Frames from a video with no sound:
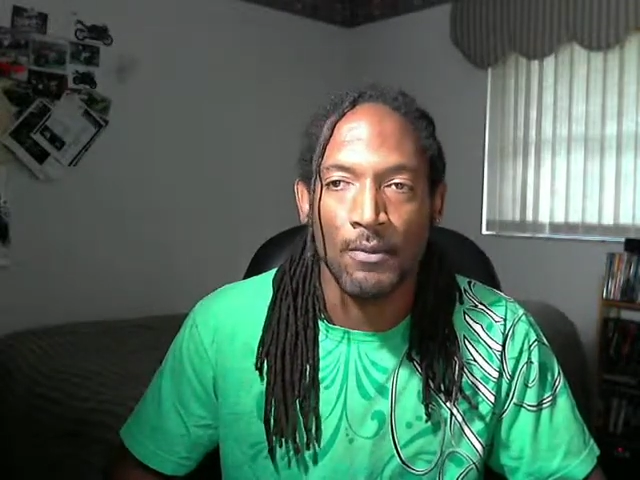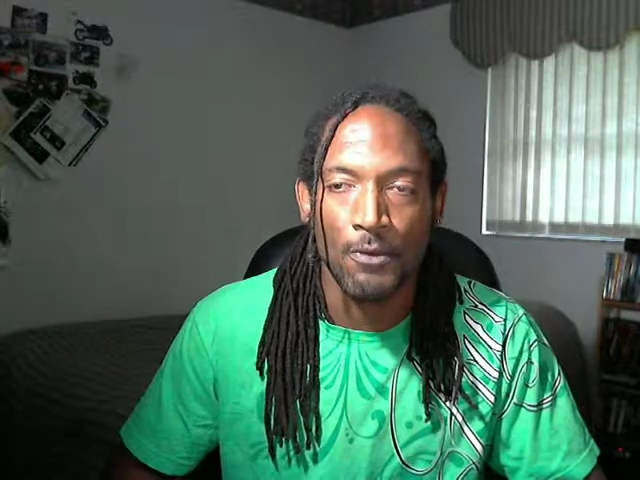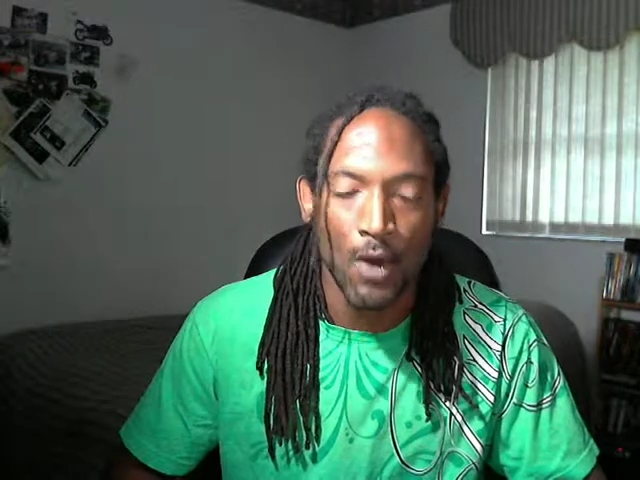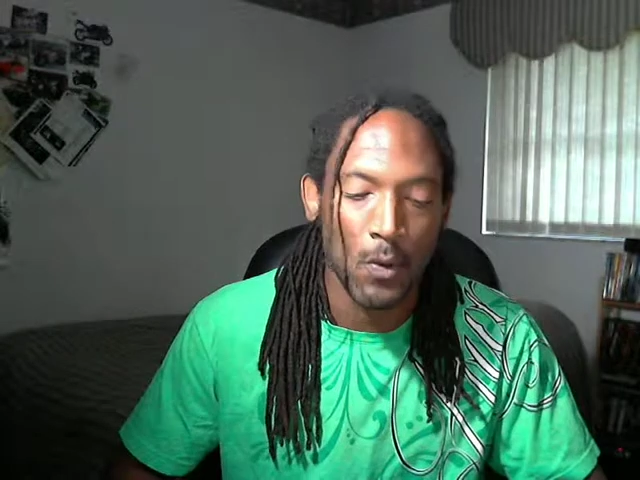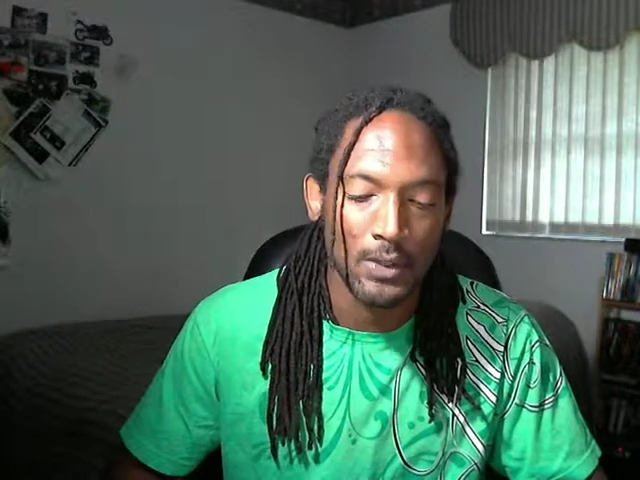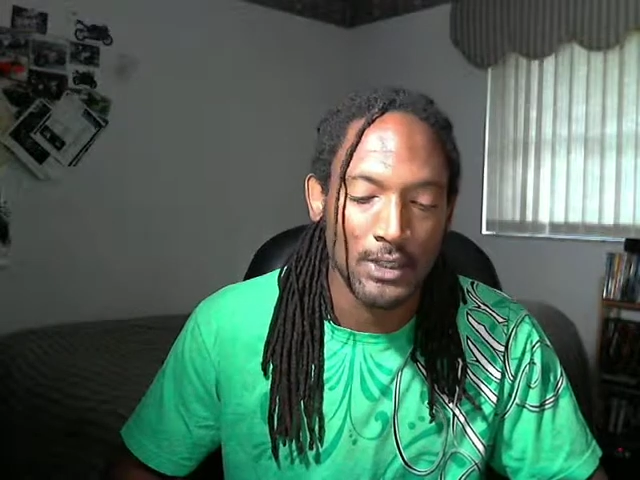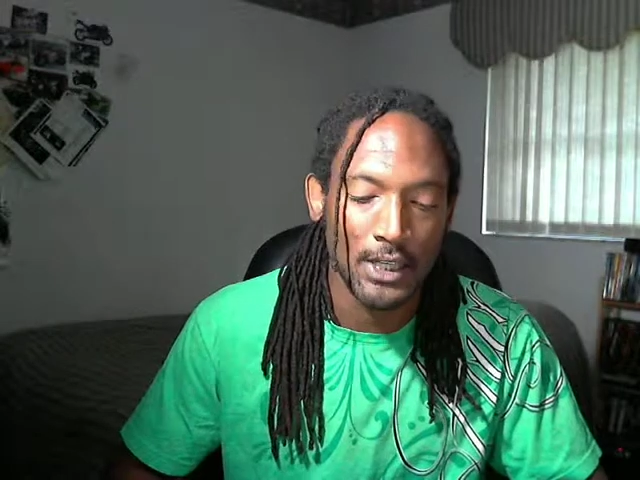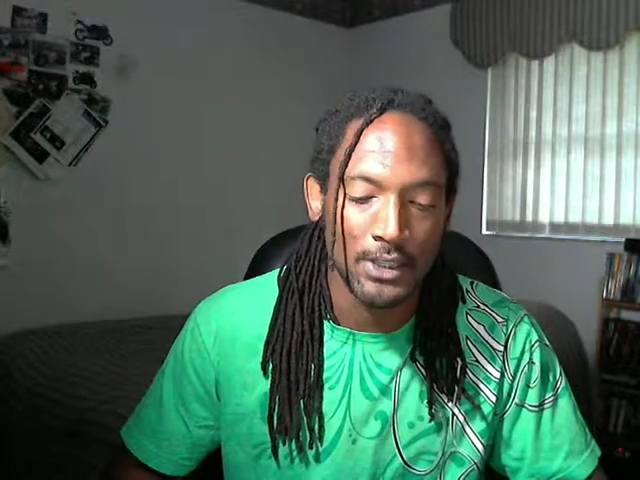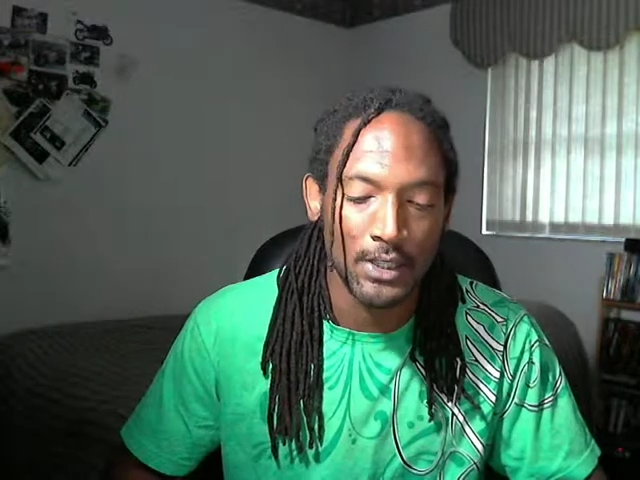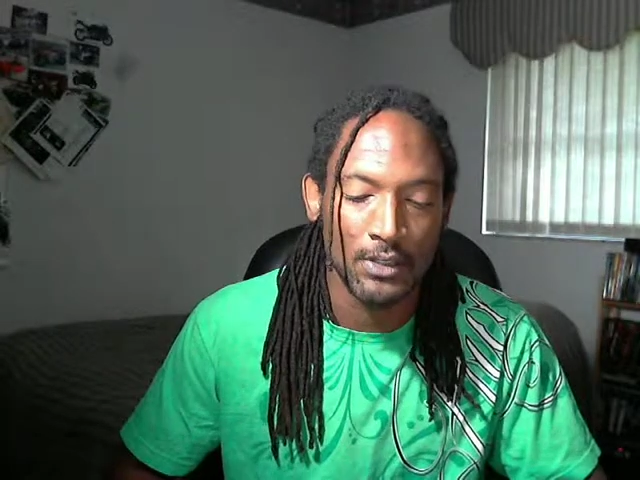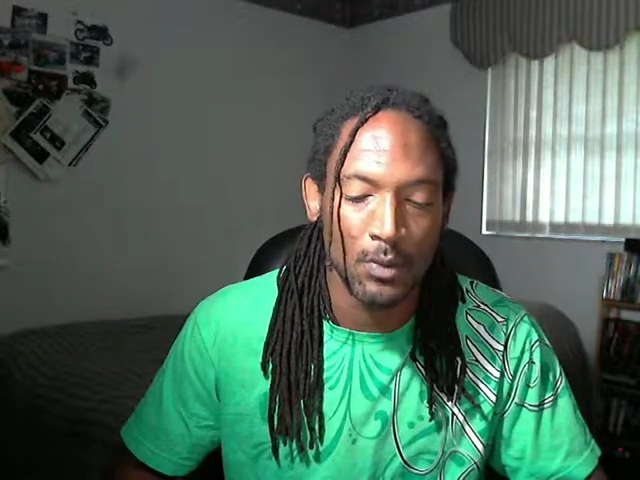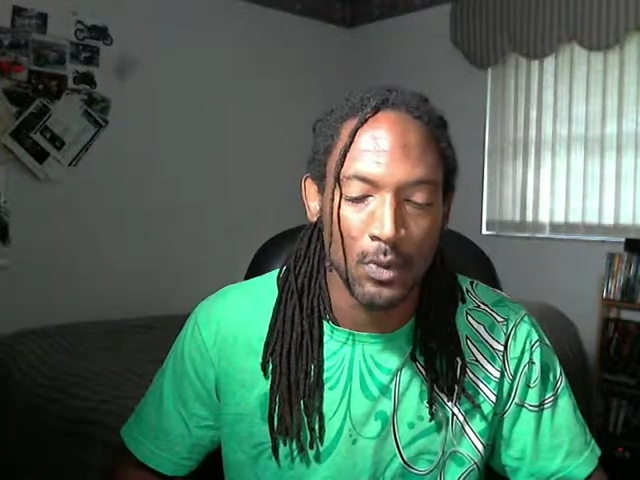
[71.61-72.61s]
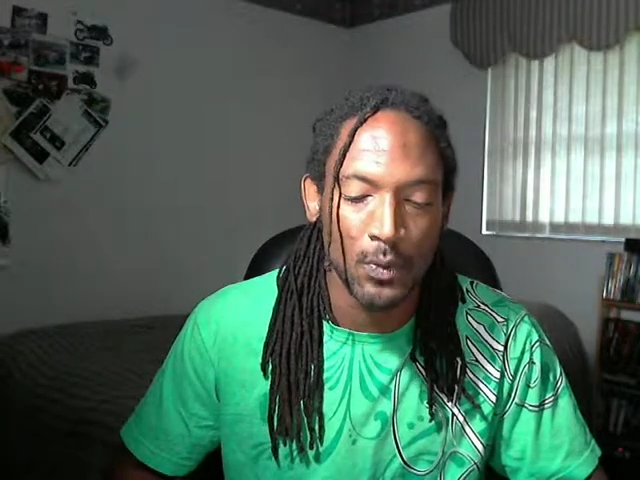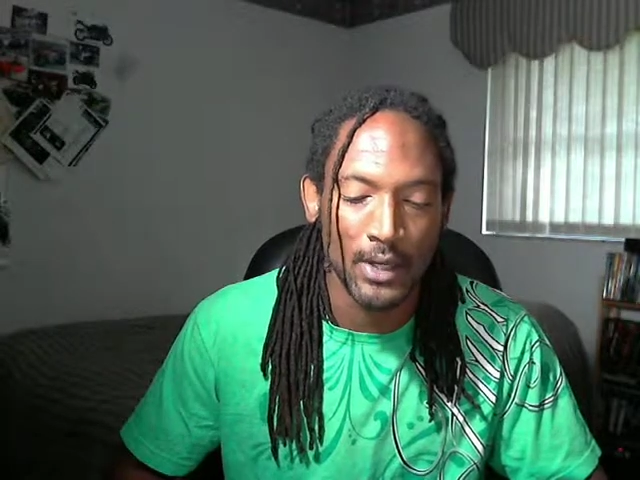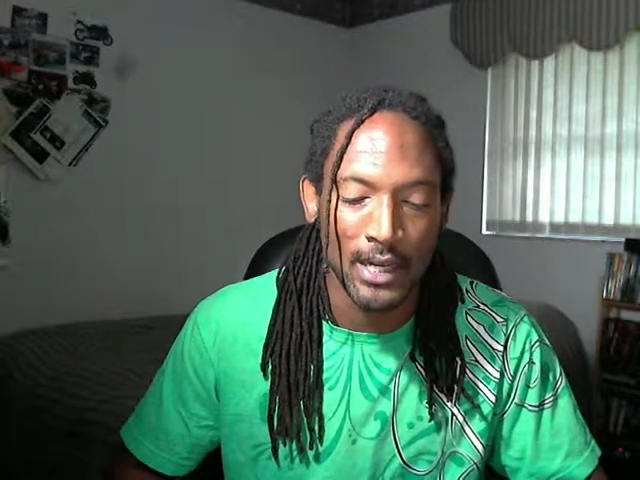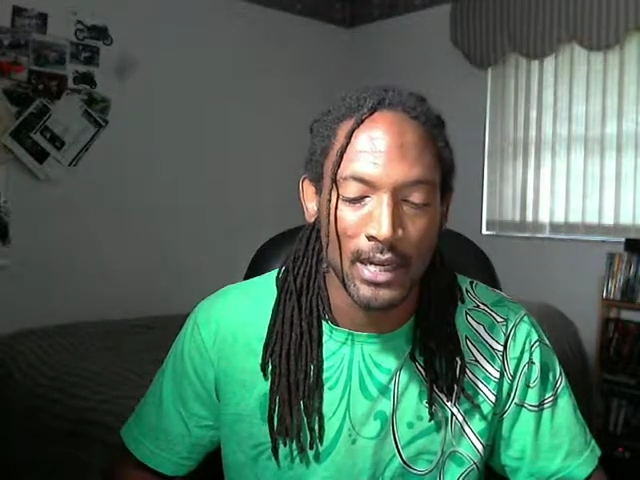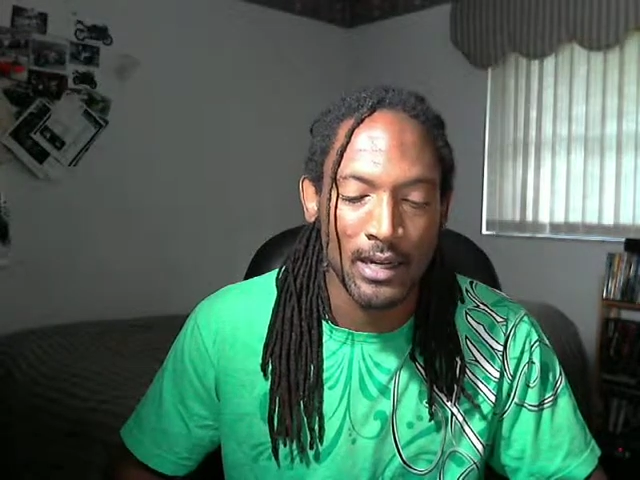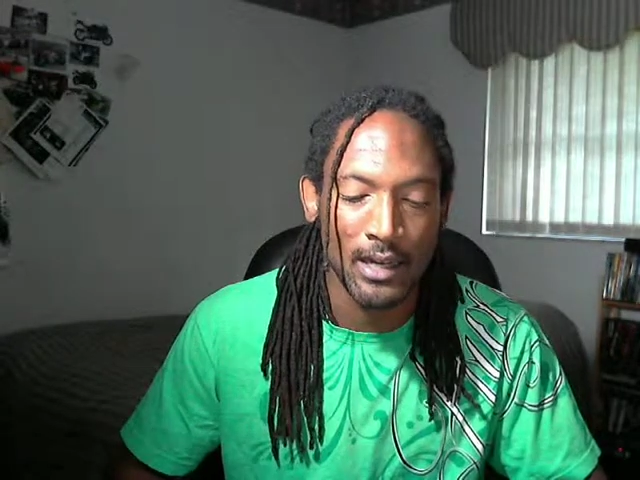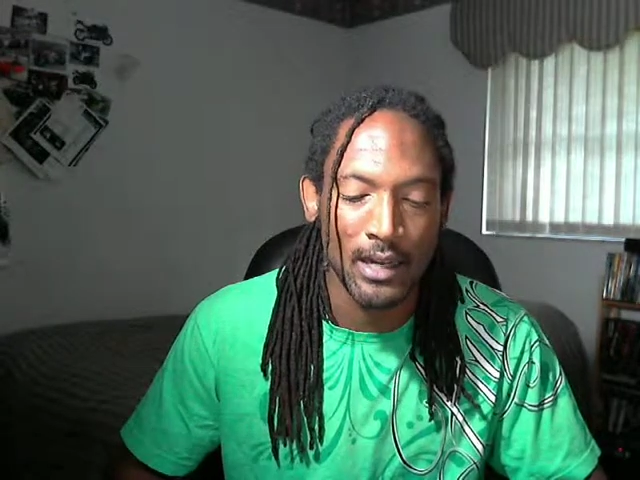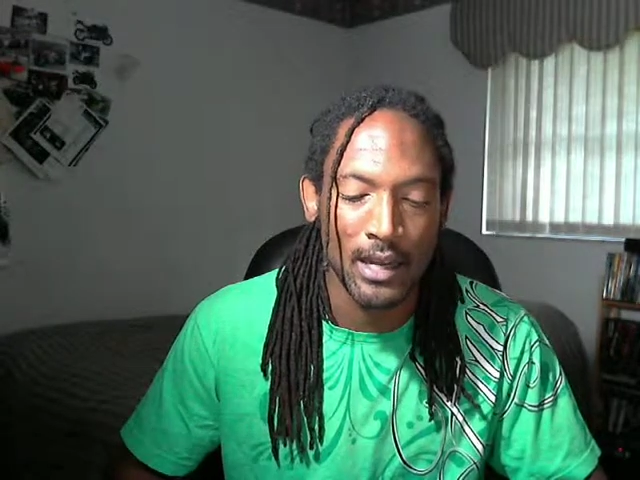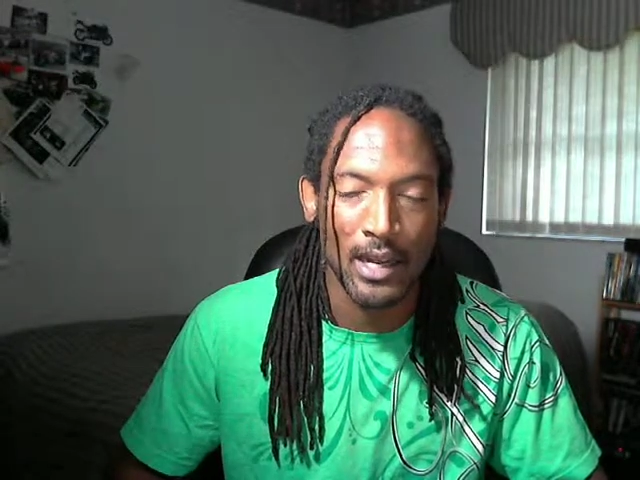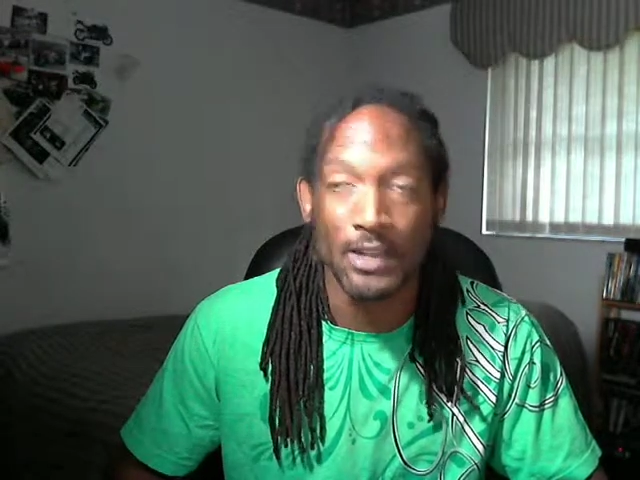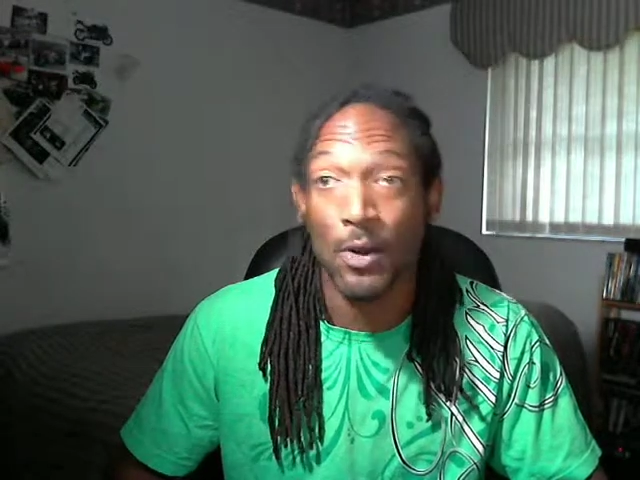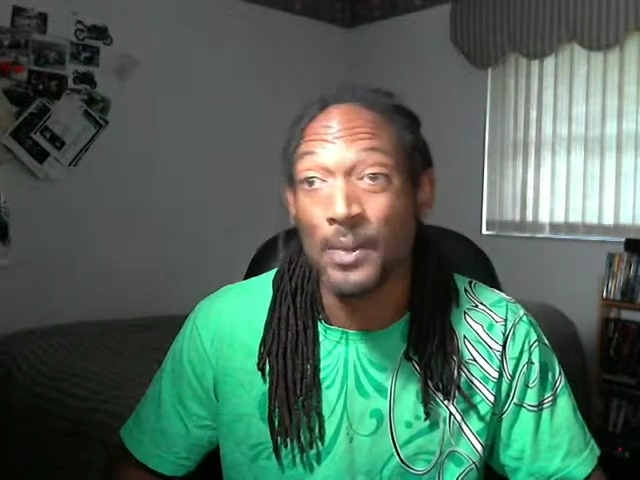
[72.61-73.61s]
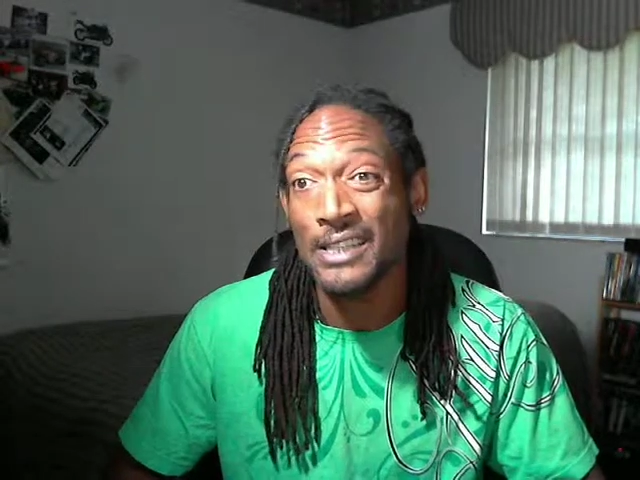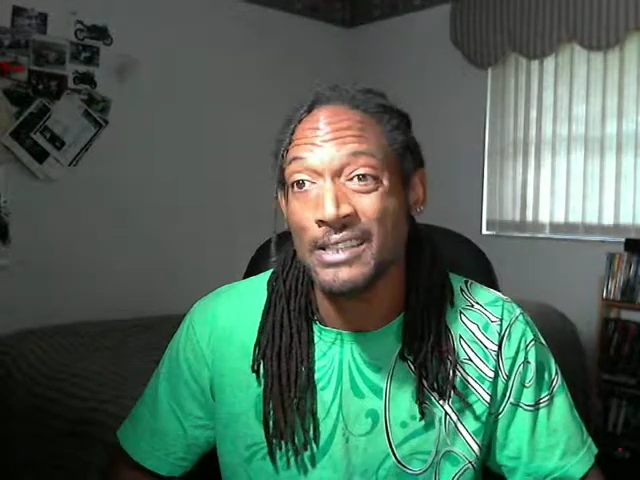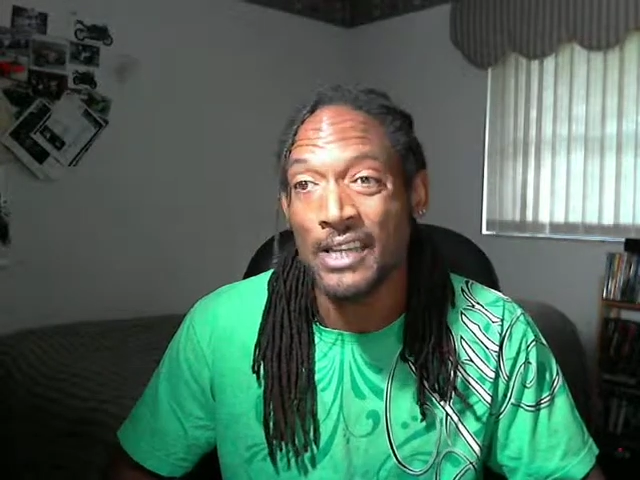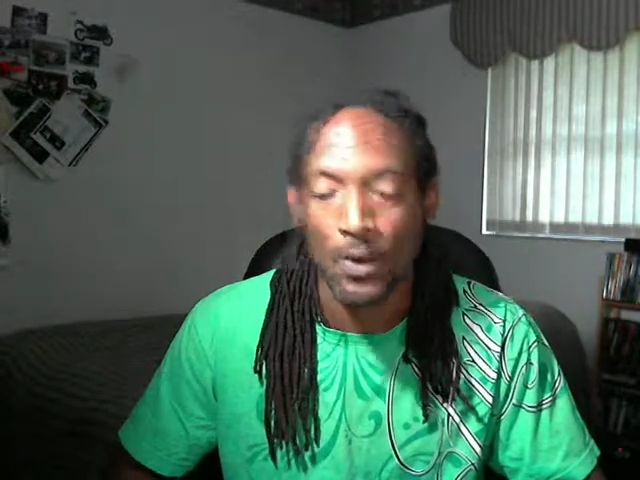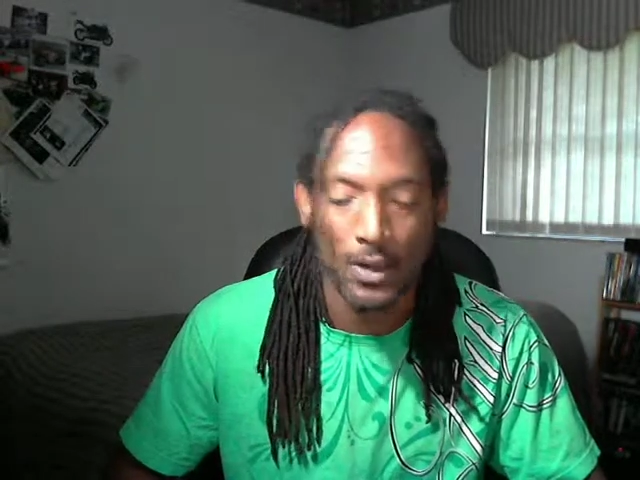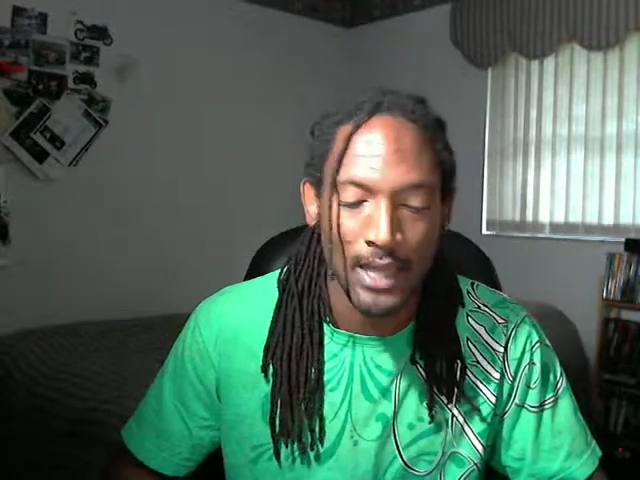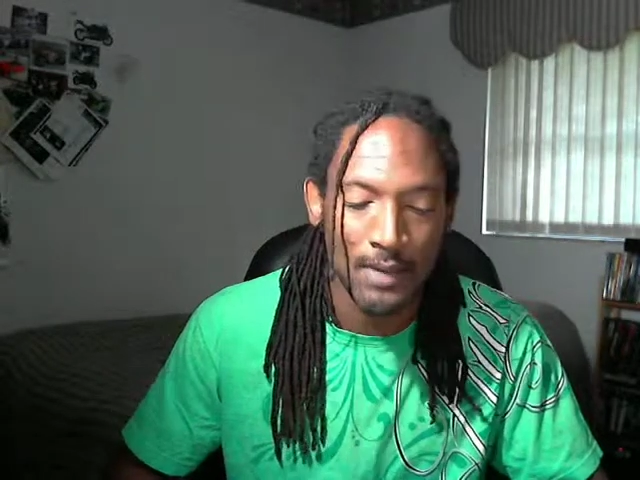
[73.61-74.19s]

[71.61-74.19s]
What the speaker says: total interactive experience,